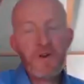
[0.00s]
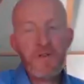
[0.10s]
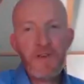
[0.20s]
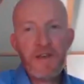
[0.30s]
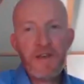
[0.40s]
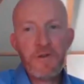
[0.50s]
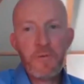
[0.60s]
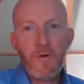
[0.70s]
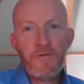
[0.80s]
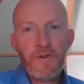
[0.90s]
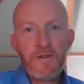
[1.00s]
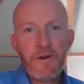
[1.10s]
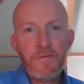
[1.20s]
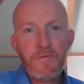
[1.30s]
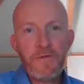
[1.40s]
think in the world
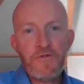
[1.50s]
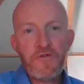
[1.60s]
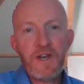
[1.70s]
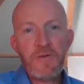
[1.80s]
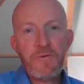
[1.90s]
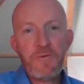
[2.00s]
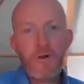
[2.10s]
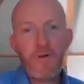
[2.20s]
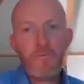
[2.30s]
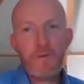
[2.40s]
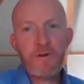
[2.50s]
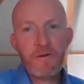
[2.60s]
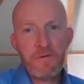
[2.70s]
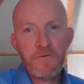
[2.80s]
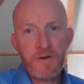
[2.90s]
of the trade world, people are
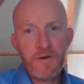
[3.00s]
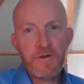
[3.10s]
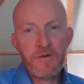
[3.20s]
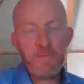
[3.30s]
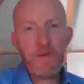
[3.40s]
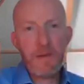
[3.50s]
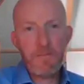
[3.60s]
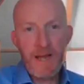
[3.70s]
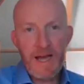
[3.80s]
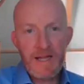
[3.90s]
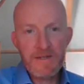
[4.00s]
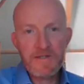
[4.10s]
quite good at making plans.